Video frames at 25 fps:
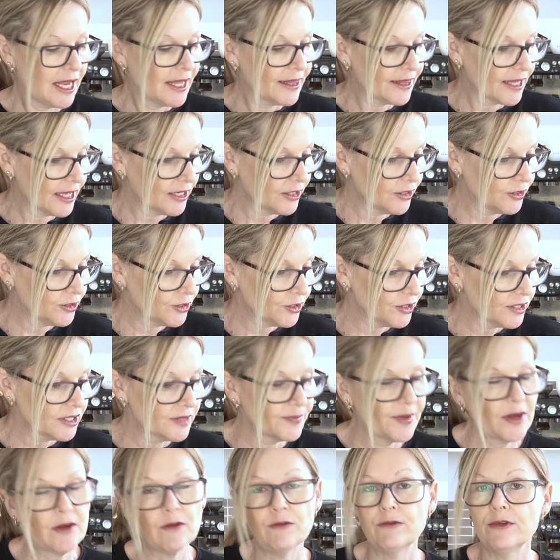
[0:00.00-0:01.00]
that you do
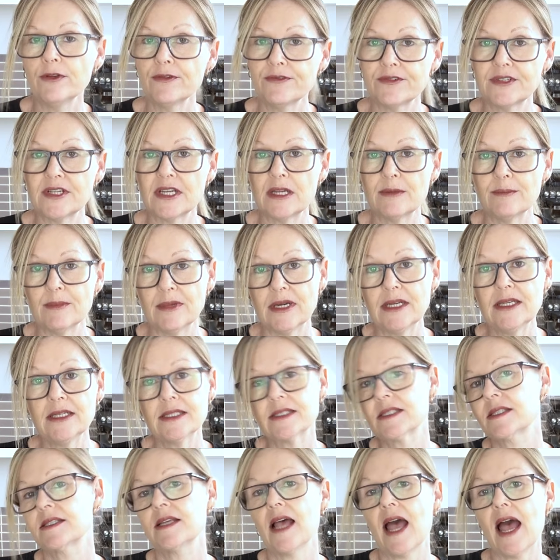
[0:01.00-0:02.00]
spend 15
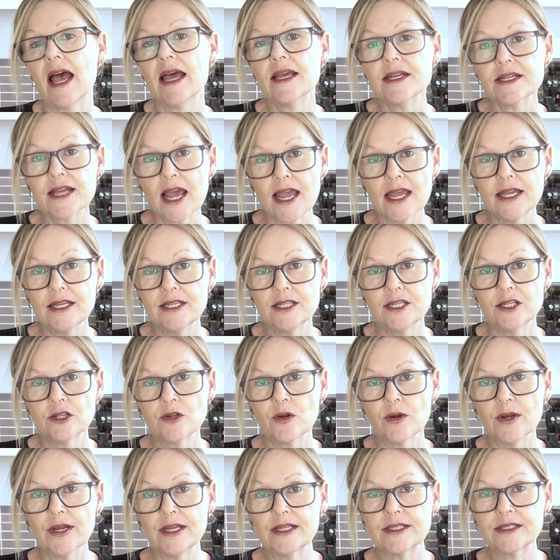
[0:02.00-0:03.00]
minutes at 80
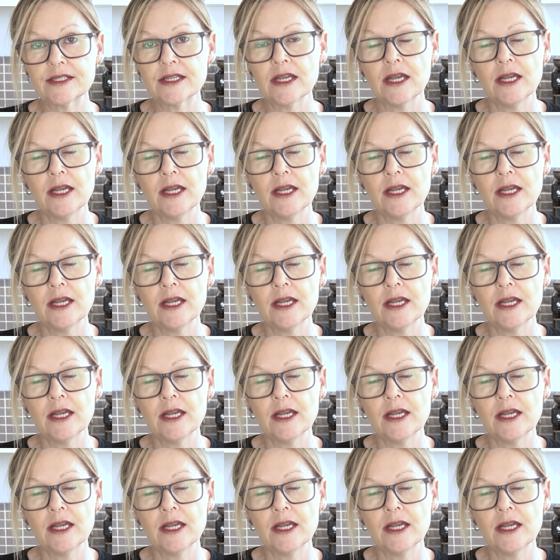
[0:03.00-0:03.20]
degrees